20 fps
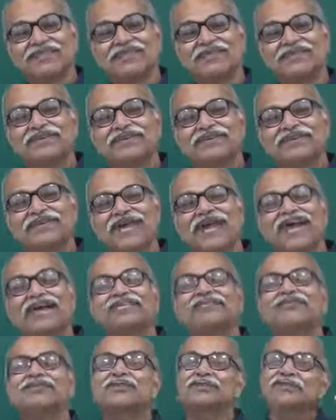
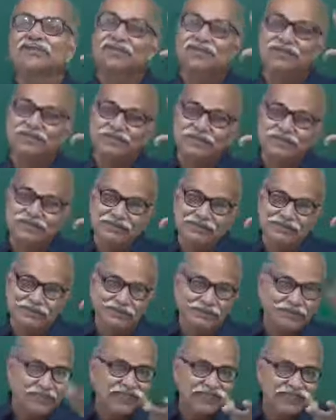as
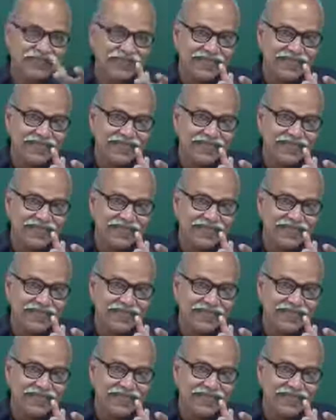one